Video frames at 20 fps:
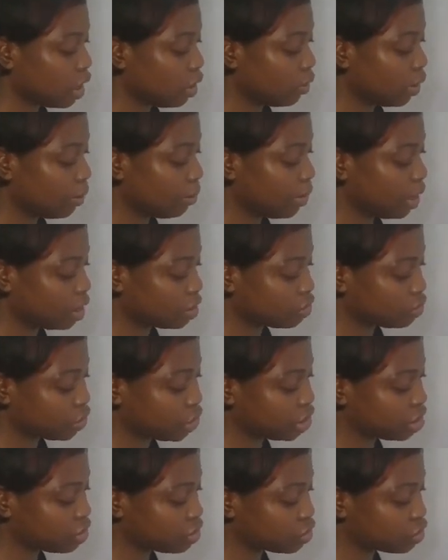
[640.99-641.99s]
our mass,
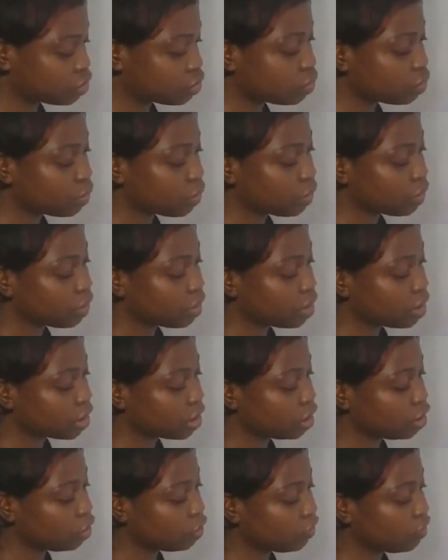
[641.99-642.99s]
which is 2
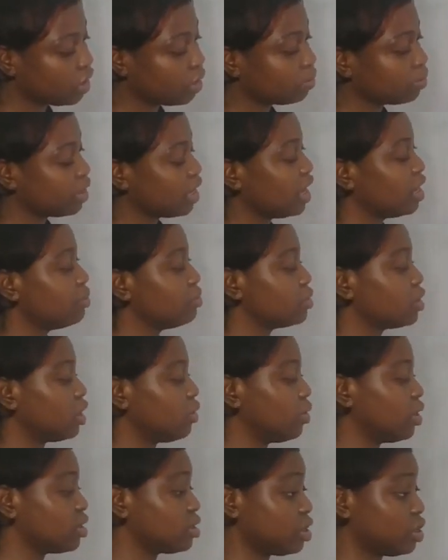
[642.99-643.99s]
kilograms, times
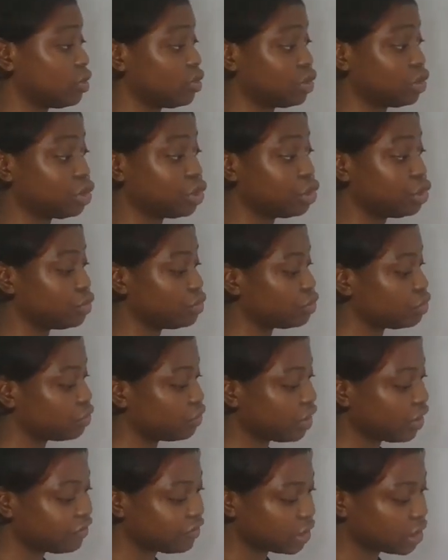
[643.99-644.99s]
our acceleration due to
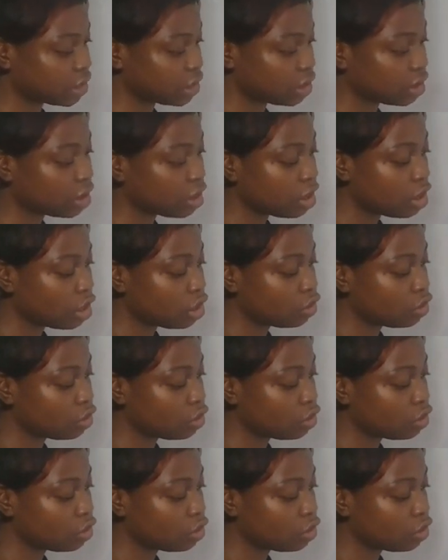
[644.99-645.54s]
gravity,